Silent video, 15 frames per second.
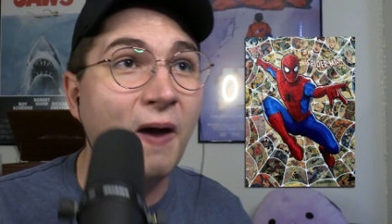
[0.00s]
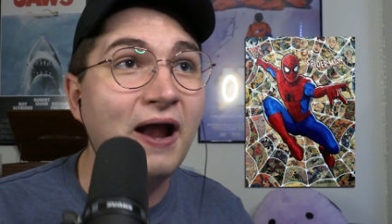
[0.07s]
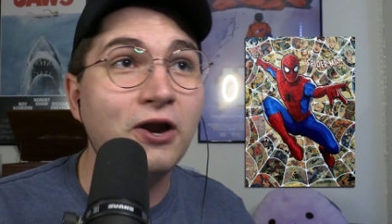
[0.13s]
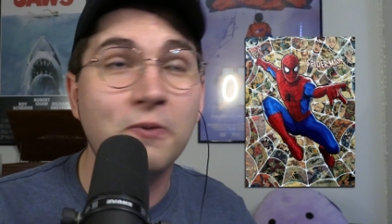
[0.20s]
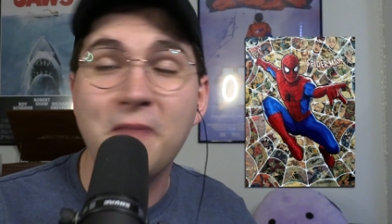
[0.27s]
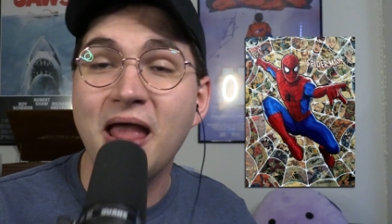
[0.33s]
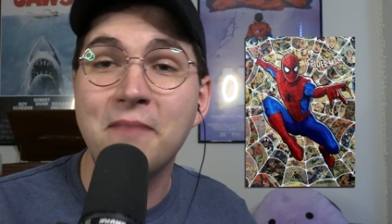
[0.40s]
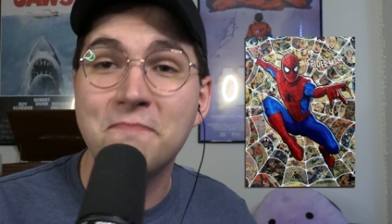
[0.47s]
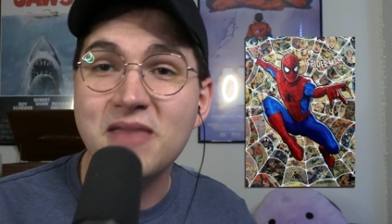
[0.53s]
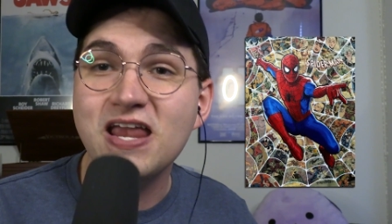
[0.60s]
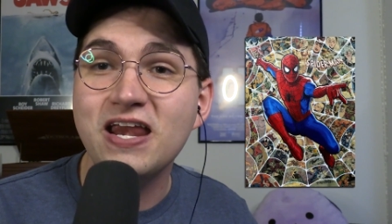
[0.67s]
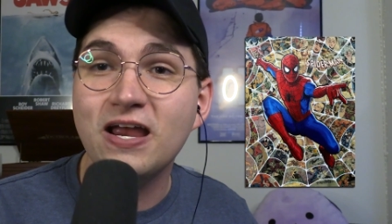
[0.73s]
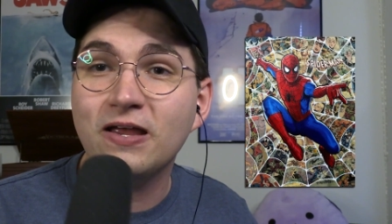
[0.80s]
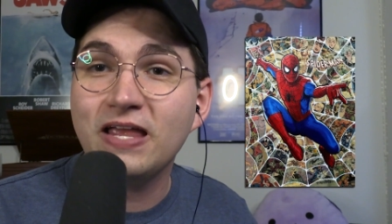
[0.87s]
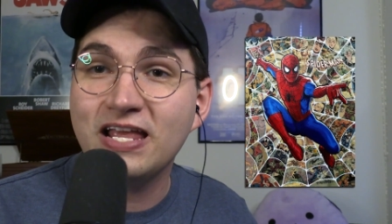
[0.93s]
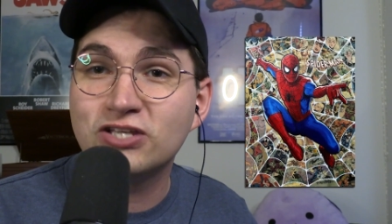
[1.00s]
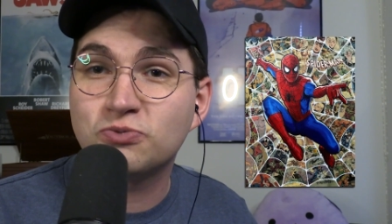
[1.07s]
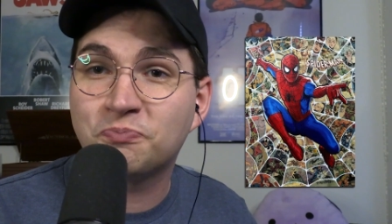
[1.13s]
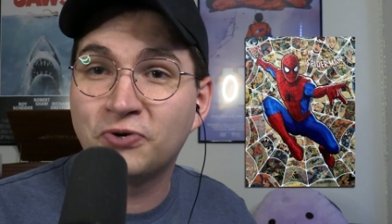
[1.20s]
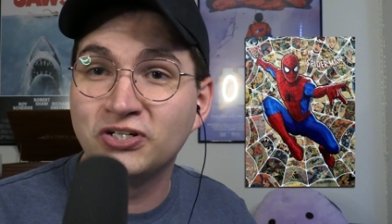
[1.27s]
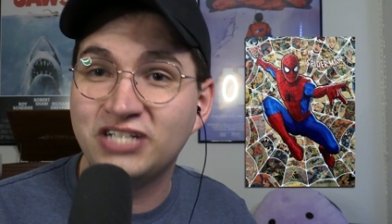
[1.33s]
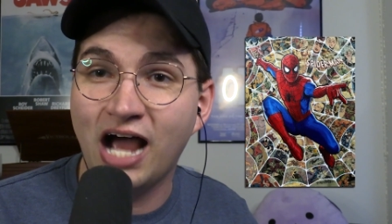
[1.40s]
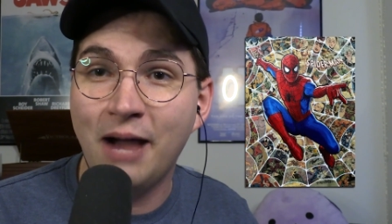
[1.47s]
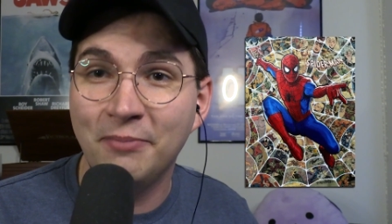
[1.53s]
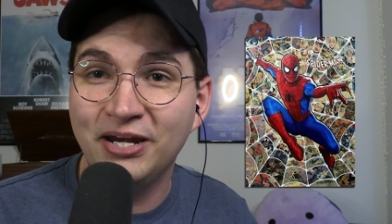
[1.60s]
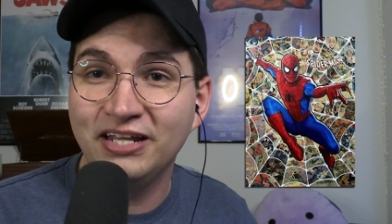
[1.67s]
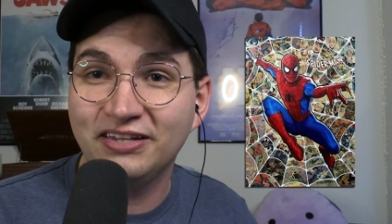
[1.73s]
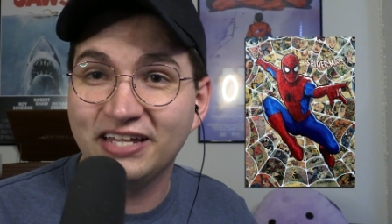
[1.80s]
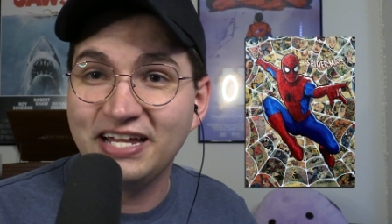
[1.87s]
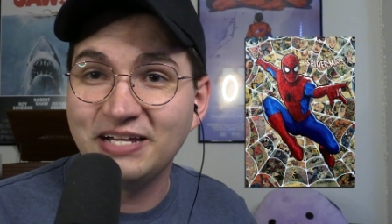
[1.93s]
spider-man media is
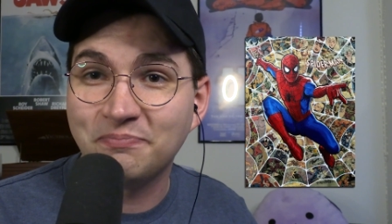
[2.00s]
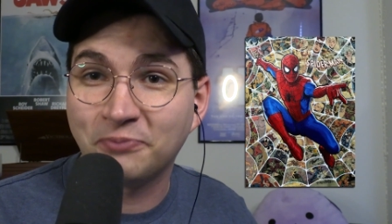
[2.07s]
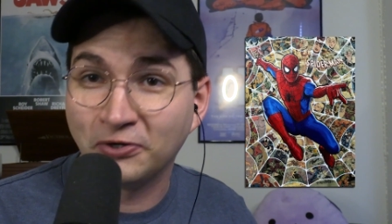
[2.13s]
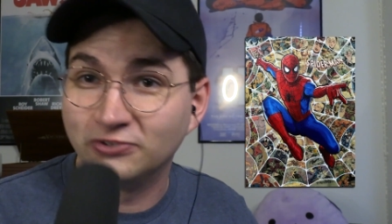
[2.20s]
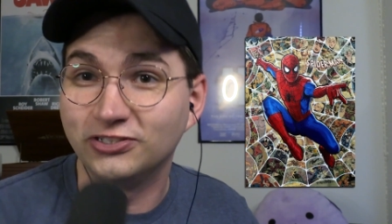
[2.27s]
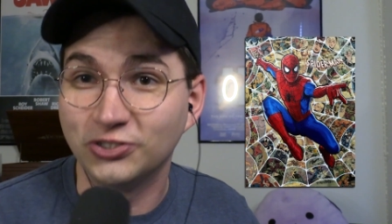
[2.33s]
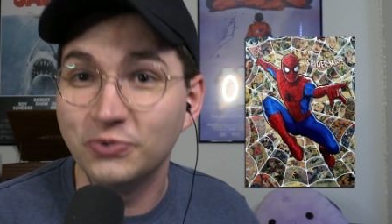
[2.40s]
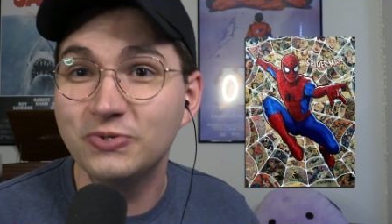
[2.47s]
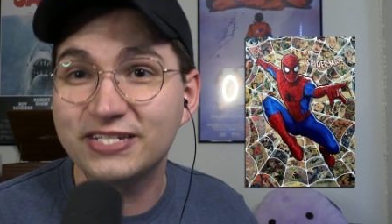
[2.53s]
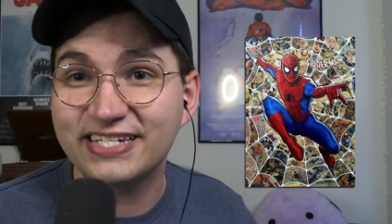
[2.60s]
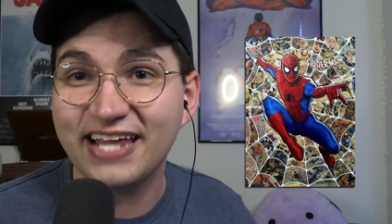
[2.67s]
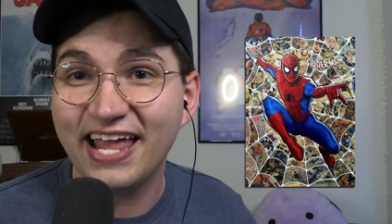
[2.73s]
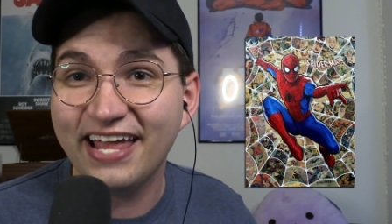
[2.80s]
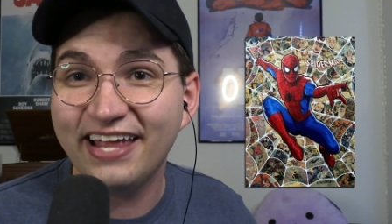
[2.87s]
predominantly produced